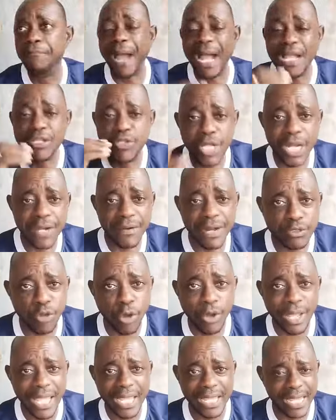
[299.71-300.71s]
buy
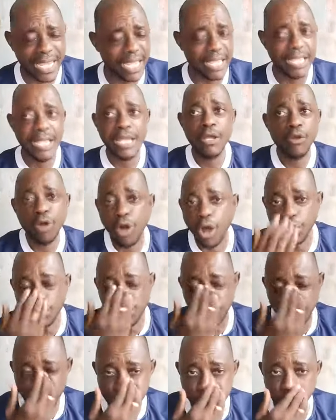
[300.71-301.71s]
generator again or
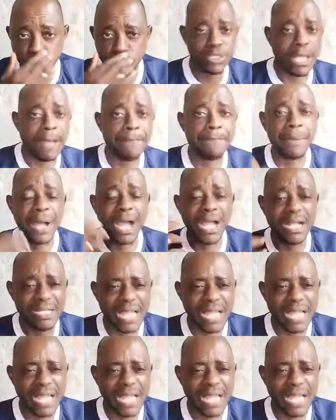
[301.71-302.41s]
diesel to take